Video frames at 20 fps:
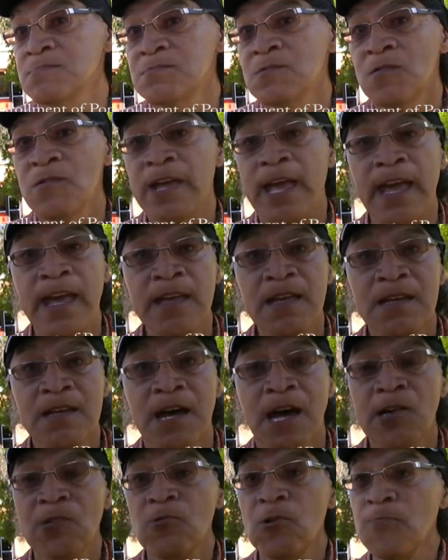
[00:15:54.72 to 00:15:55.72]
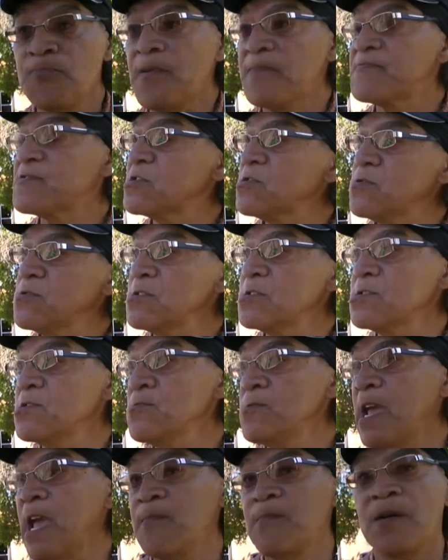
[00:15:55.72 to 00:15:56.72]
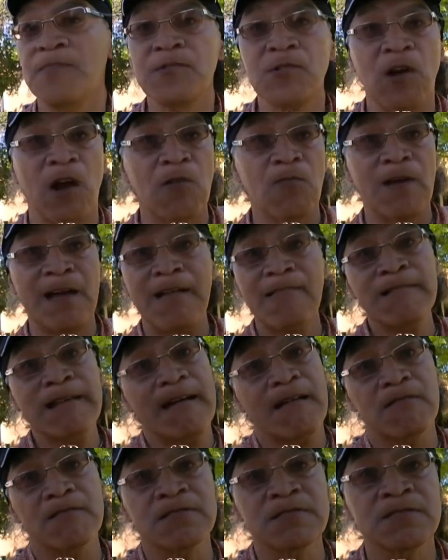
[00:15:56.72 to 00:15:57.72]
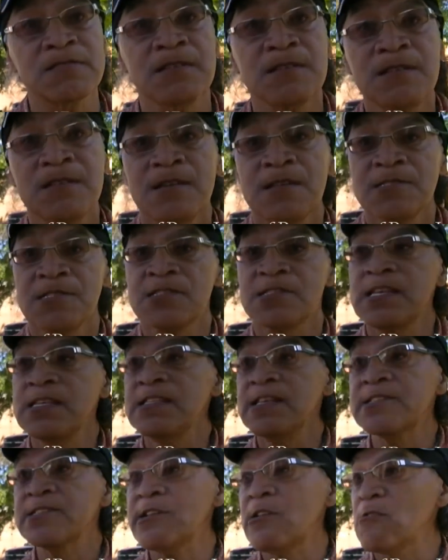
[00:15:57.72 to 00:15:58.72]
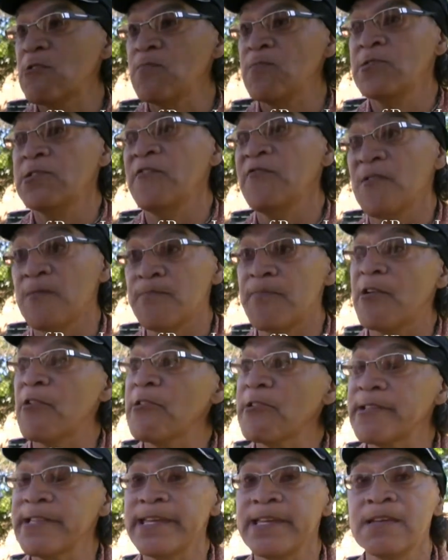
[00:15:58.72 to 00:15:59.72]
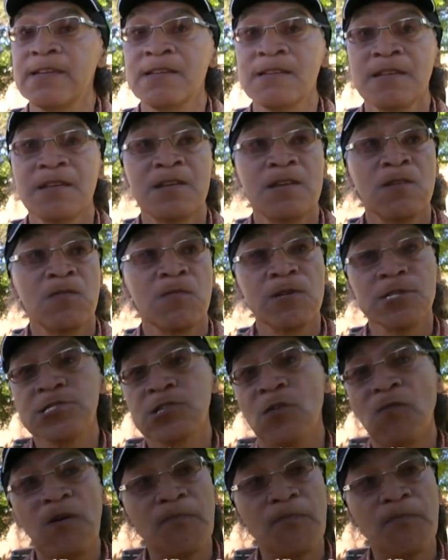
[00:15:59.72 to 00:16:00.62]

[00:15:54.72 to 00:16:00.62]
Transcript: Okay, a group of students who came up to our roundhouse to see the ceremony from Berkeley were so